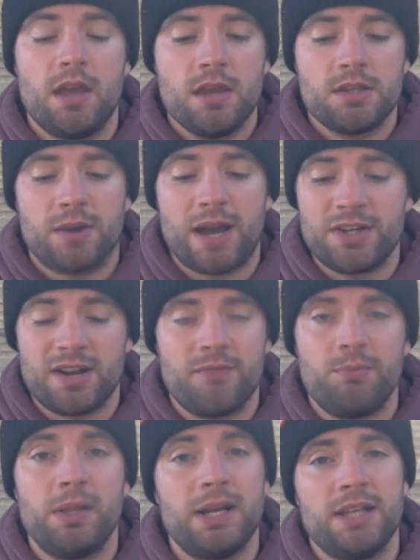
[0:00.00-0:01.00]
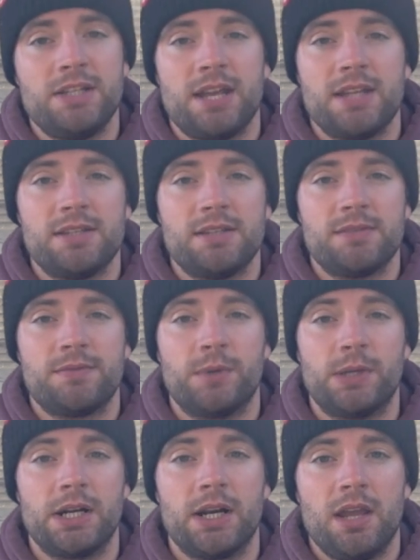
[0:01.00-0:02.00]
So I should have plenty chances
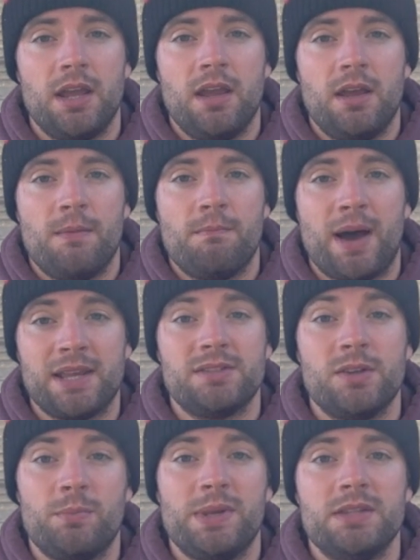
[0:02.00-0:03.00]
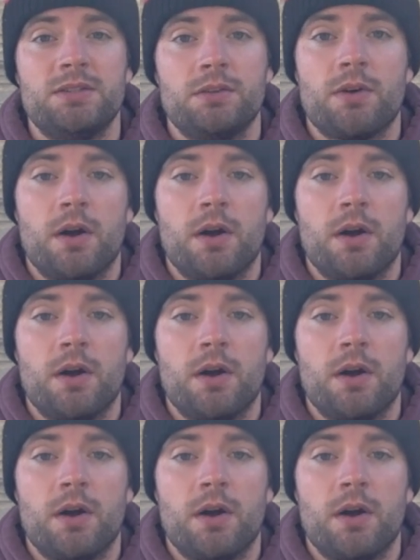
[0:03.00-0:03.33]
for my snow peas to grow.